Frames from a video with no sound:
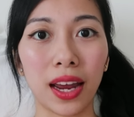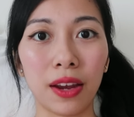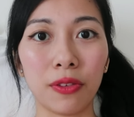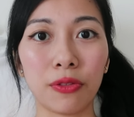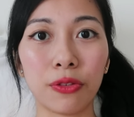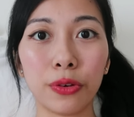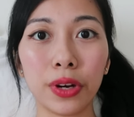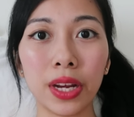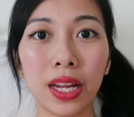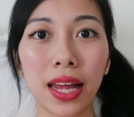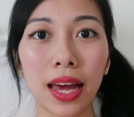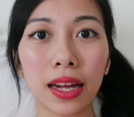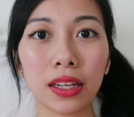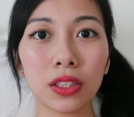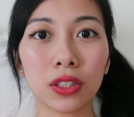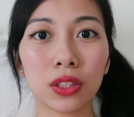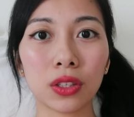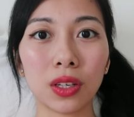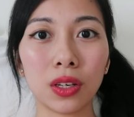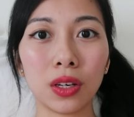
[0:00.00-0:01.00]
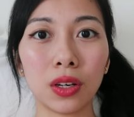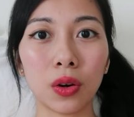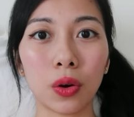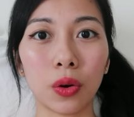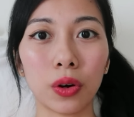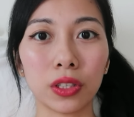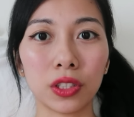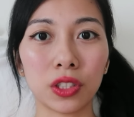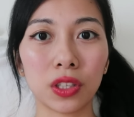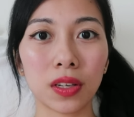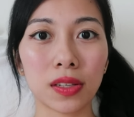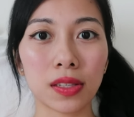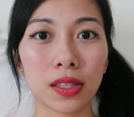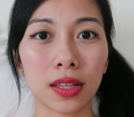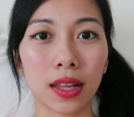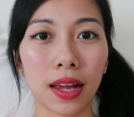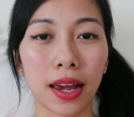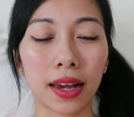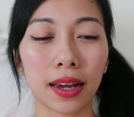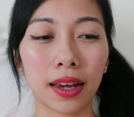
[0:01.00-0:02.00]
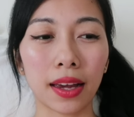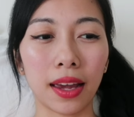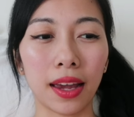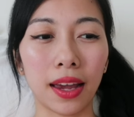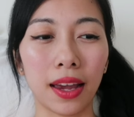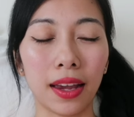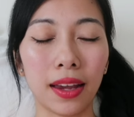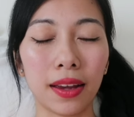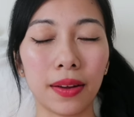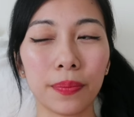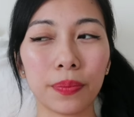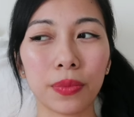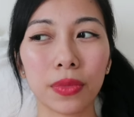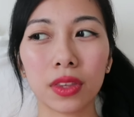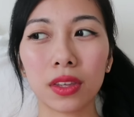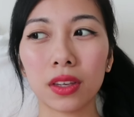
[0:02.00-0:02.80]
a freelancer or just like a,